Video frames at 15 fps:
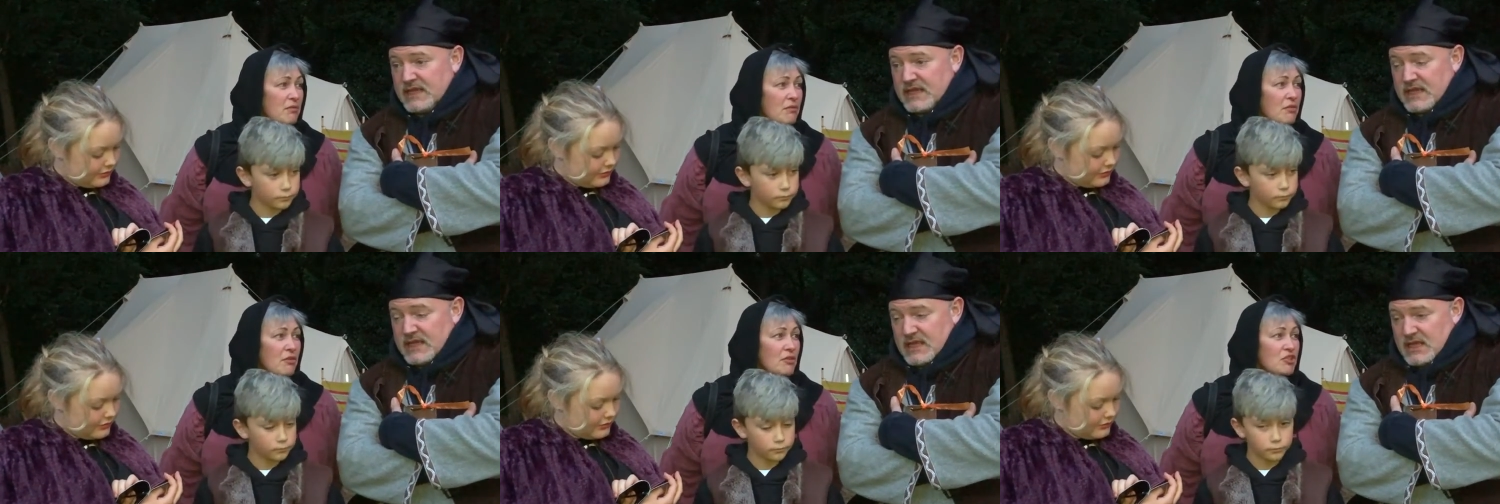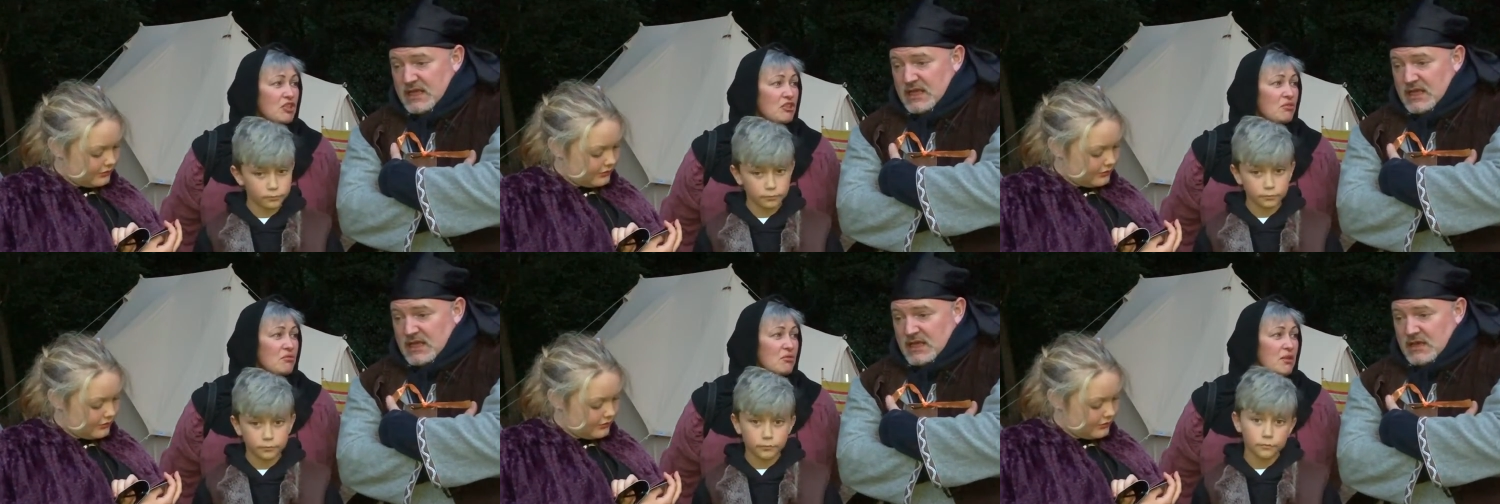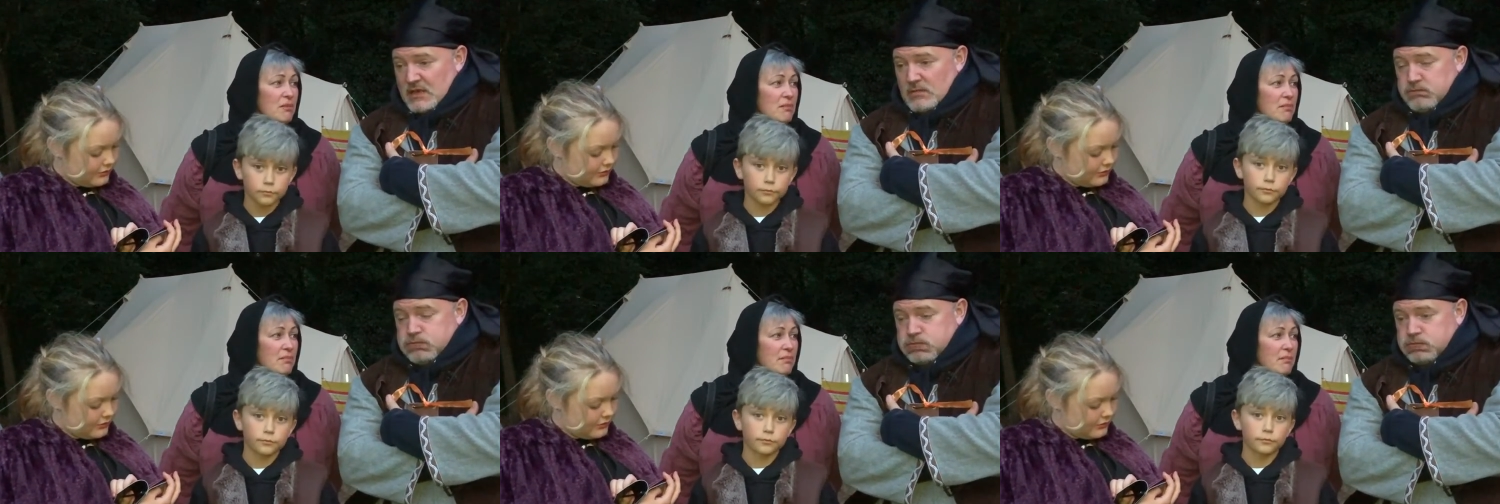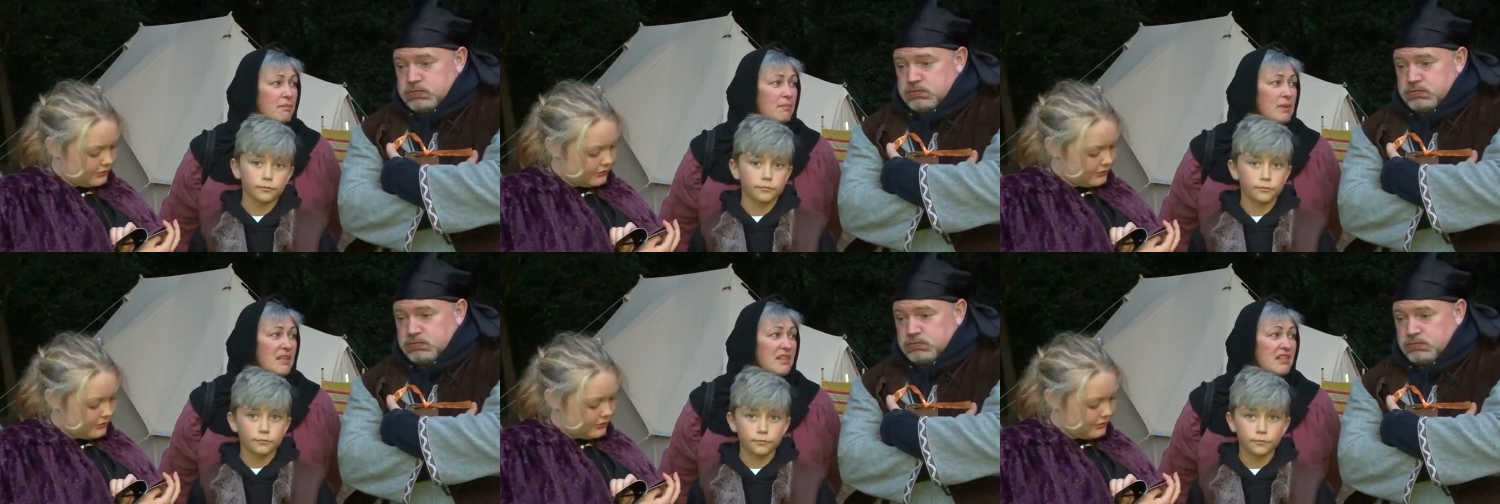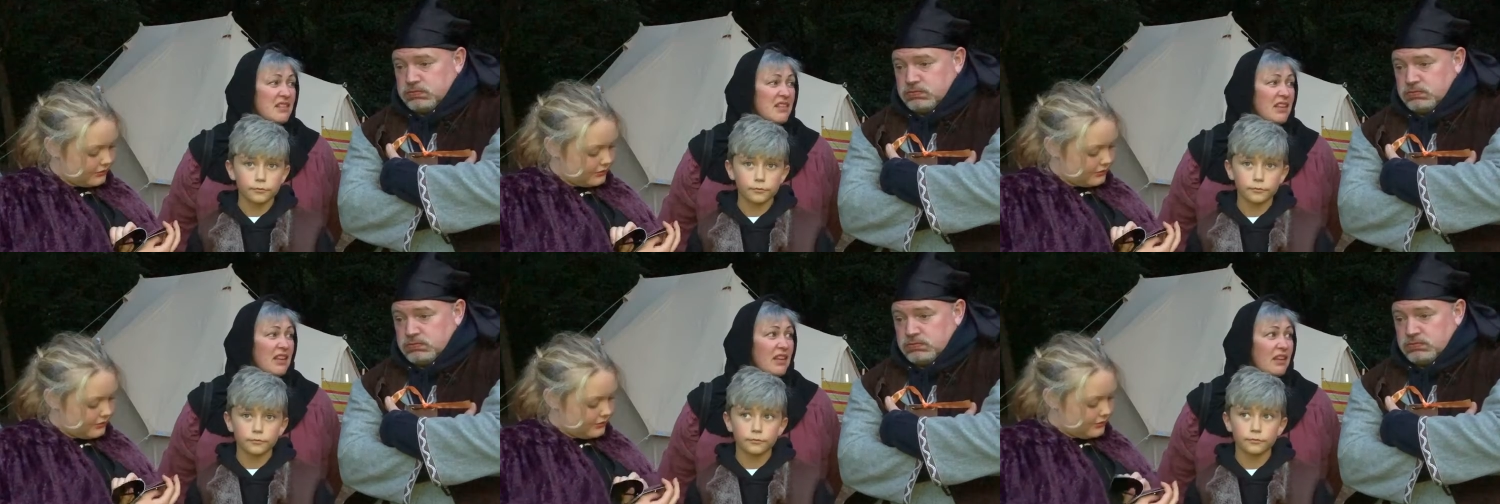Speaker 1: before children,
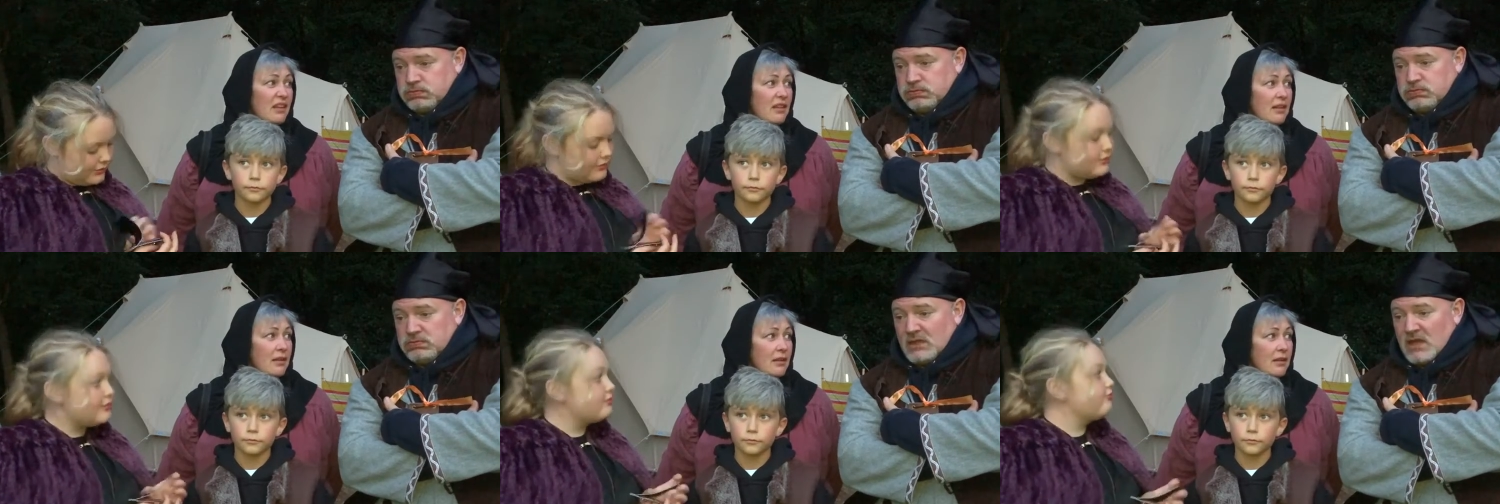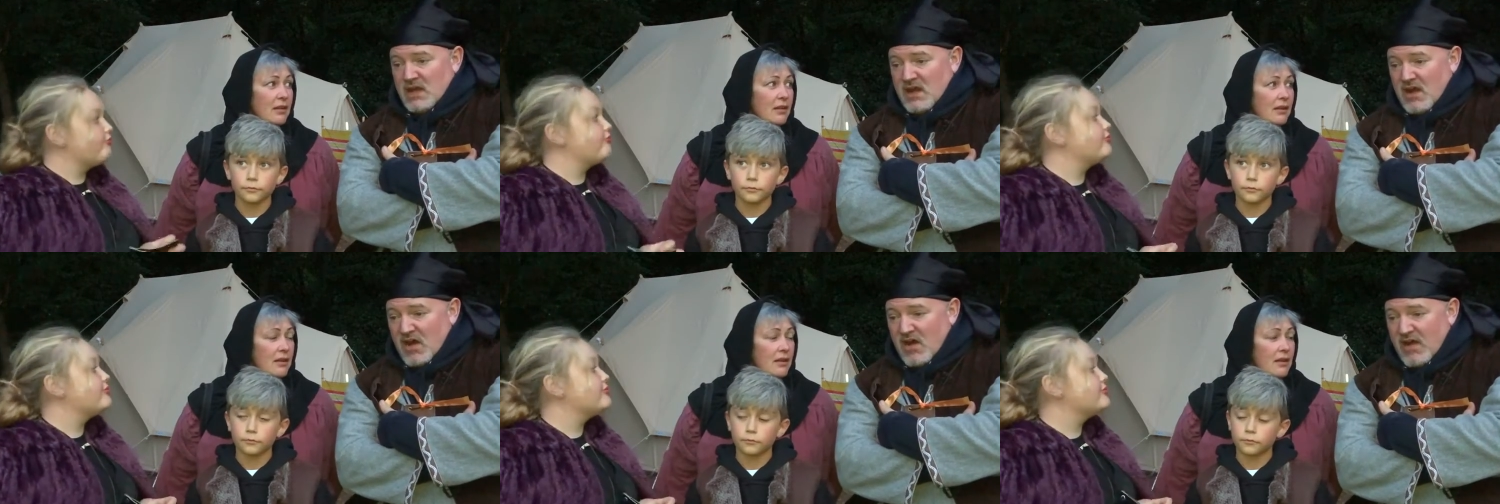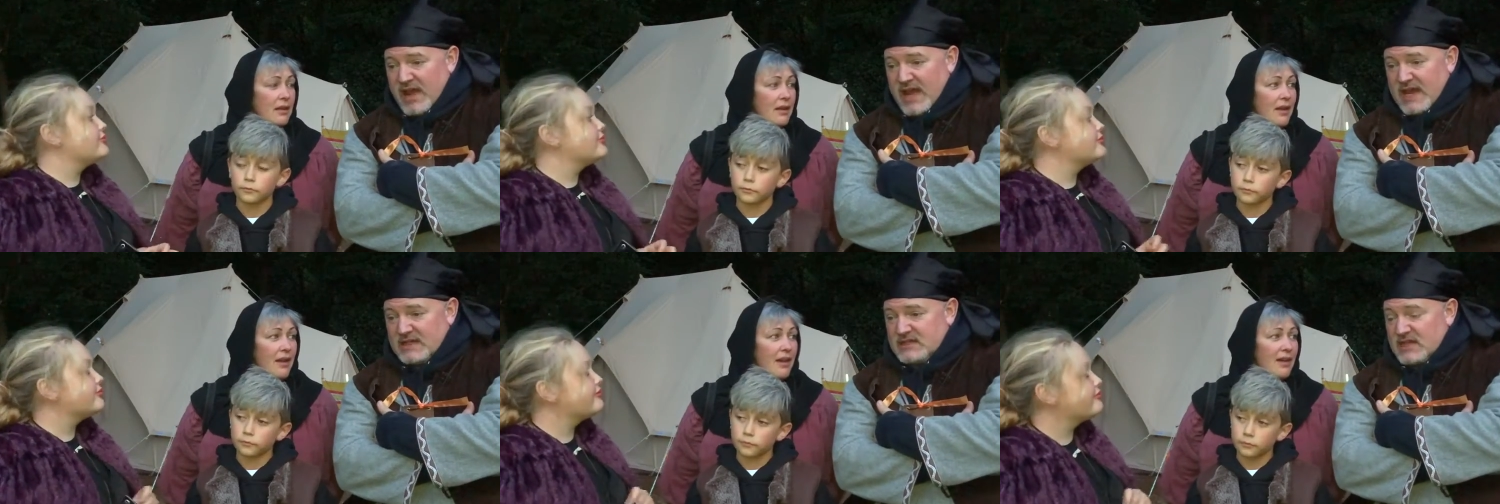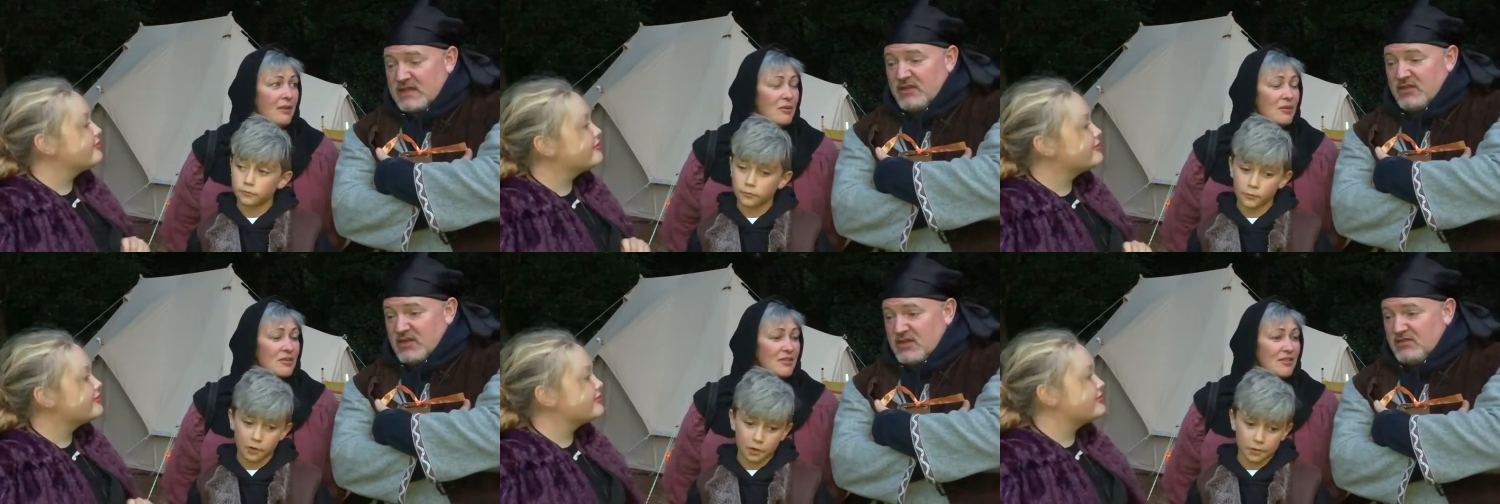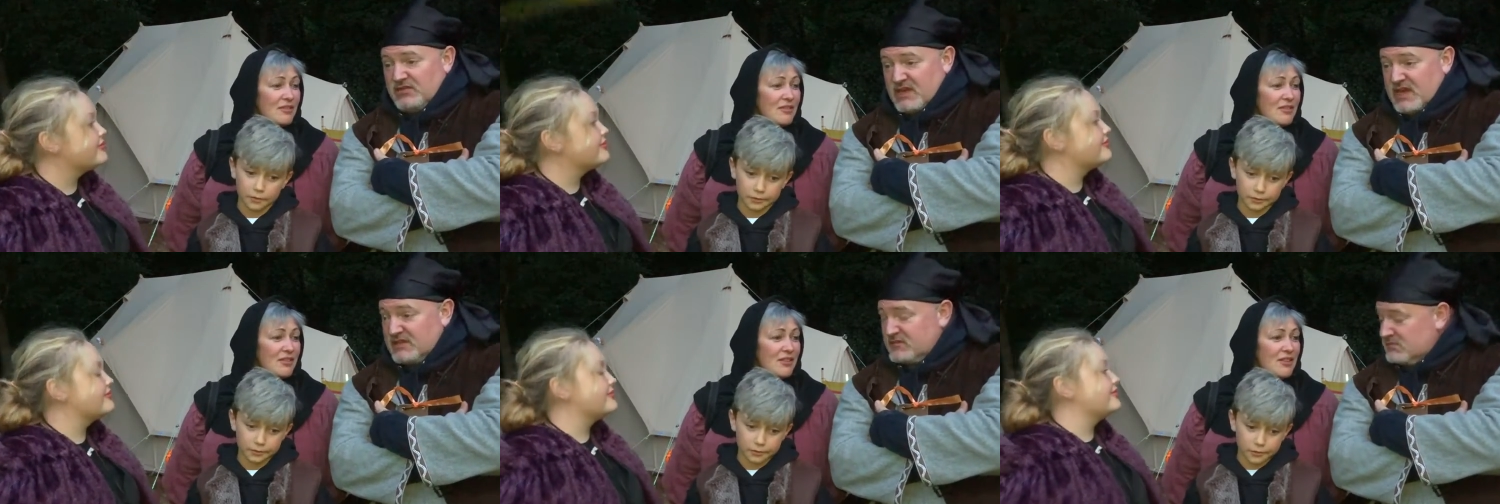BC.
Speaker 2: I had and
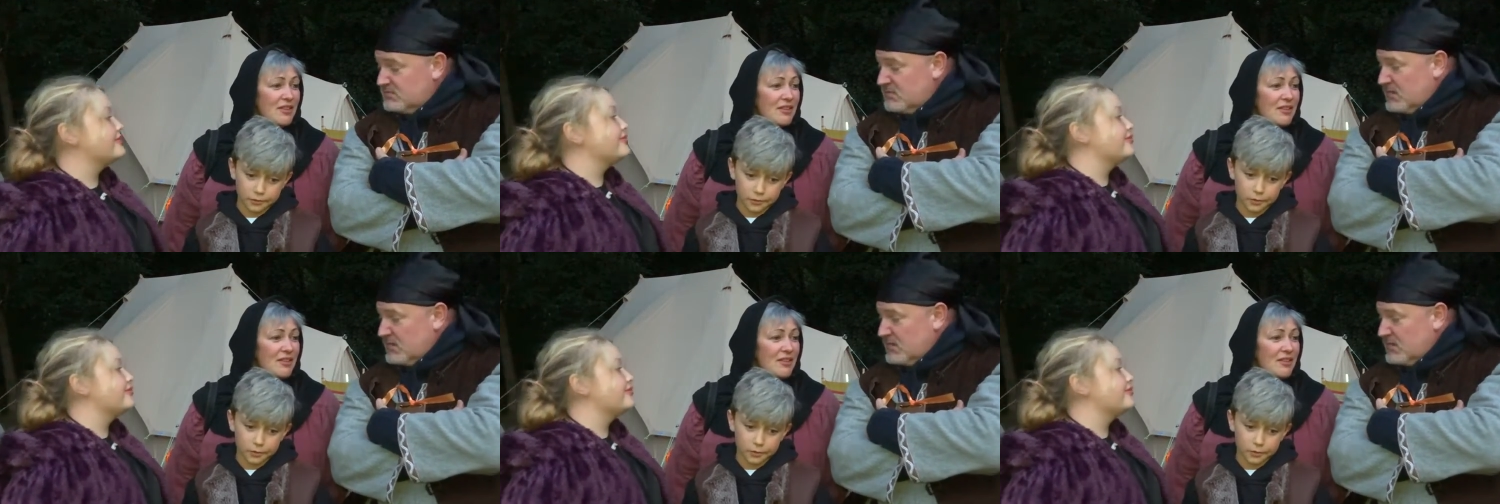enthusiasm,